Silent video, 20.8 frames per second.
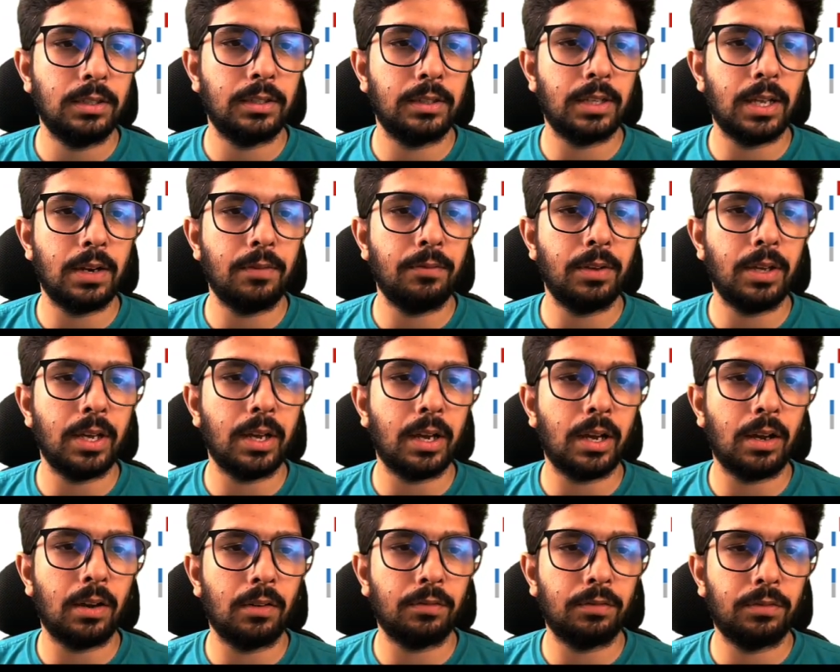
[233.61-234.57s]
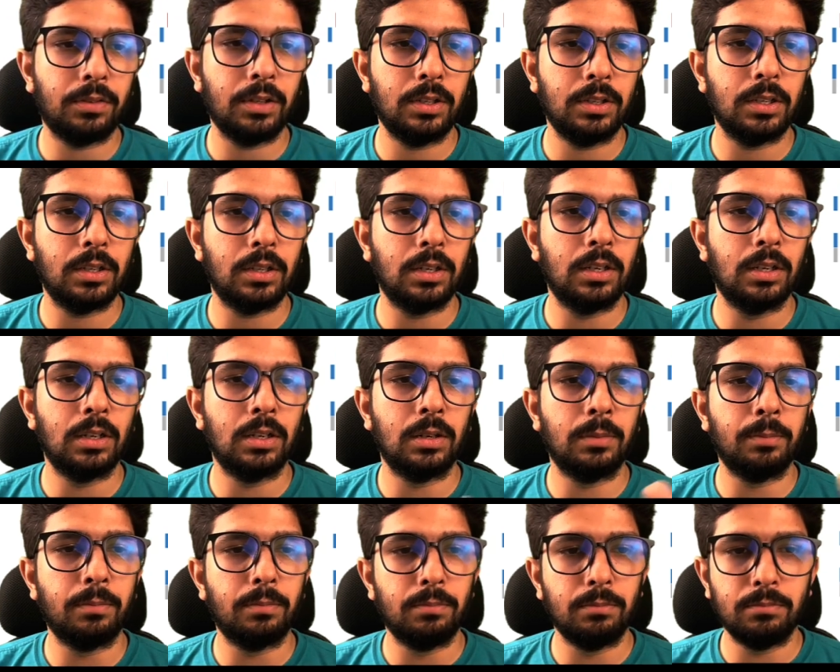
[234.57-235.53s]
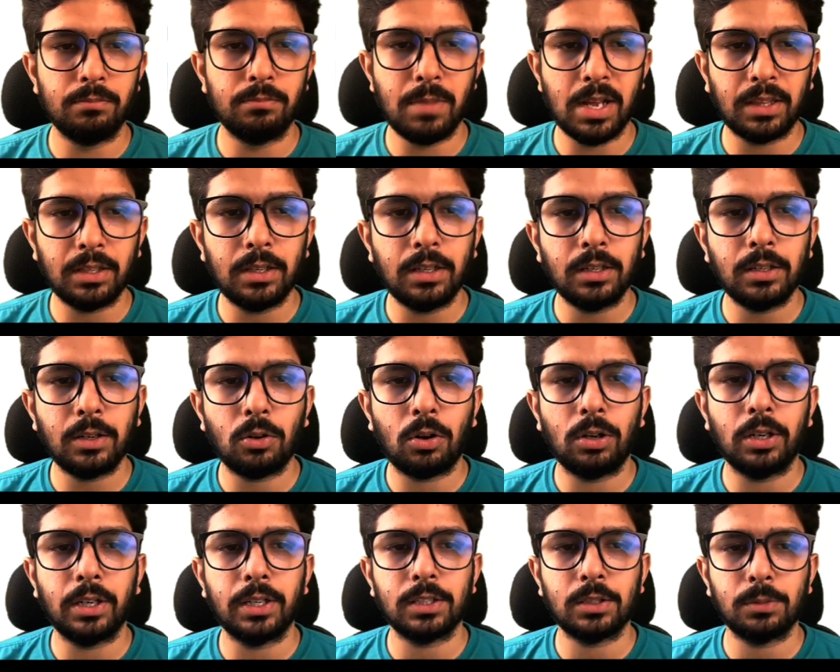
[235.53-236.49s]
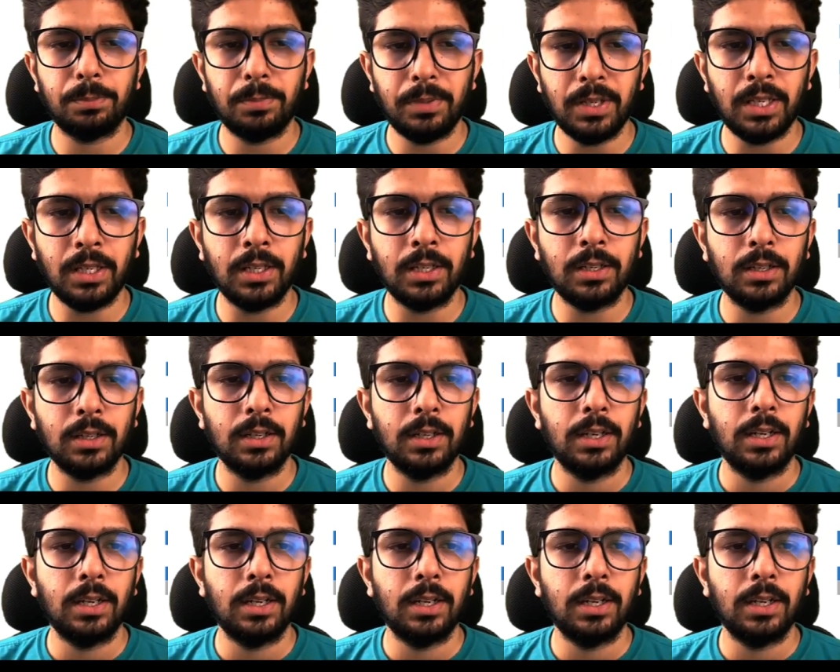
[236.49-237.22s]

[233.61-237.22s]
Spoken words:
then we have a method called as speak,